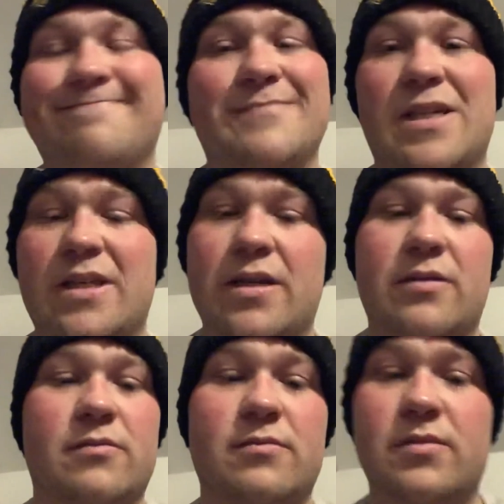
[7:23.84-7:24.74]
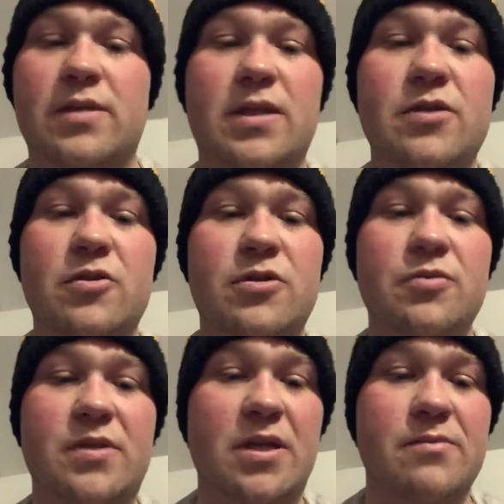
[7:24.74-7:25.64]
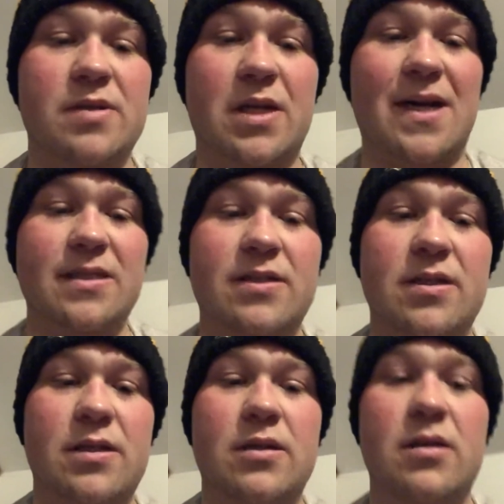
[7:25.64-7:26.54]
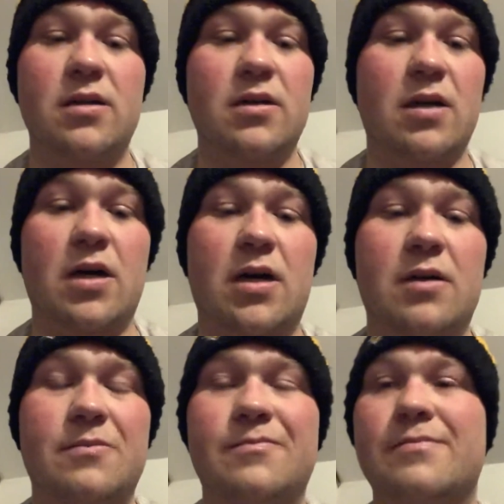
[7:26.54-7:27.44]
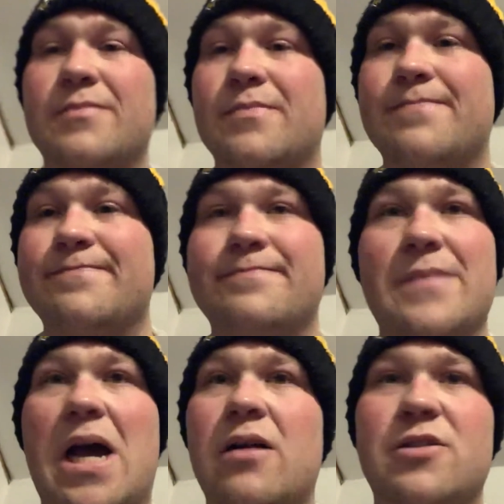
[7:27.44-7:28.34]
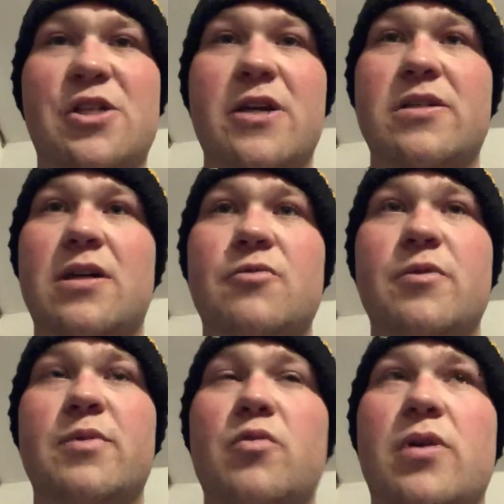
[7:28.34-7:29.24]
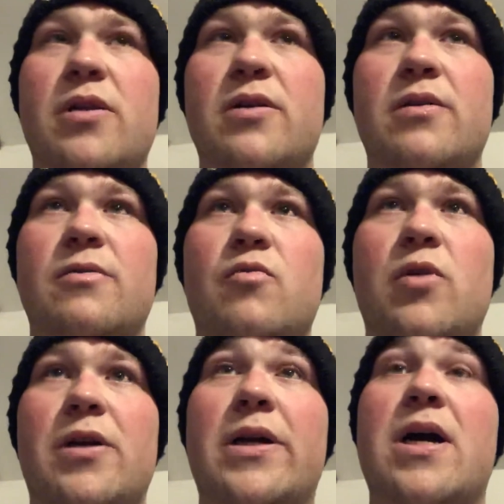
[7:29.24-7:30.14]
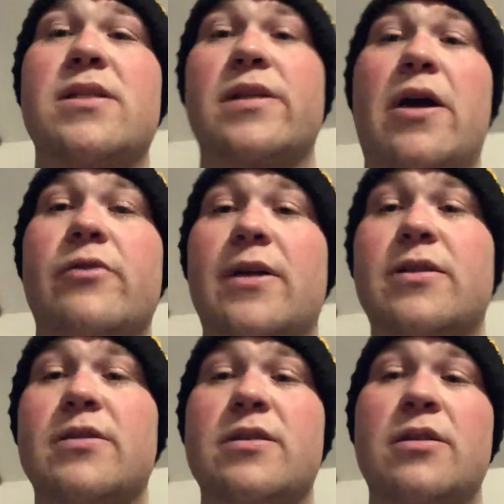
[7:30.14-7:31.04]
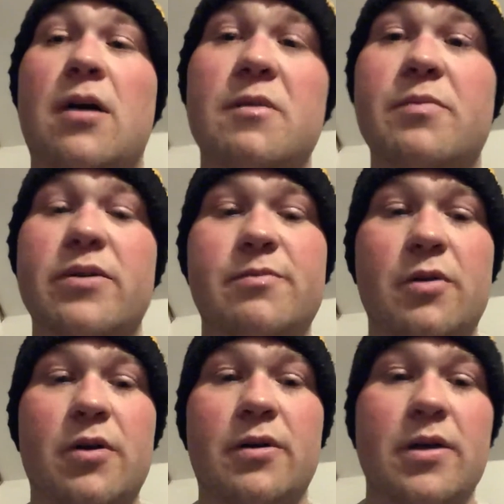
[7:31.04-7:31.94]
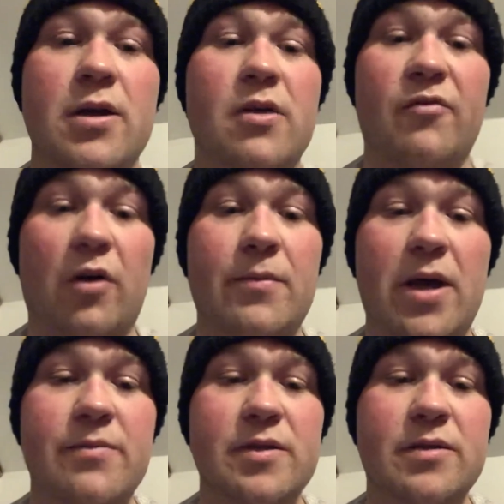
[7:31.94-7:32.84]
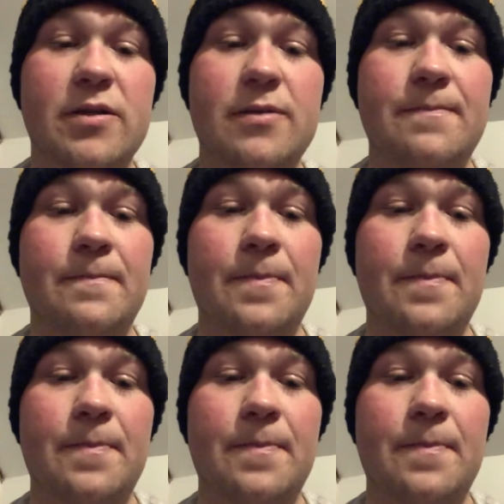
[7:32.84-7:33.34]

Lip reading: again, these are two teams that I see. Alex Chiasson would be one of the guys that I would like to see come to Pittsburgh from Edmonton.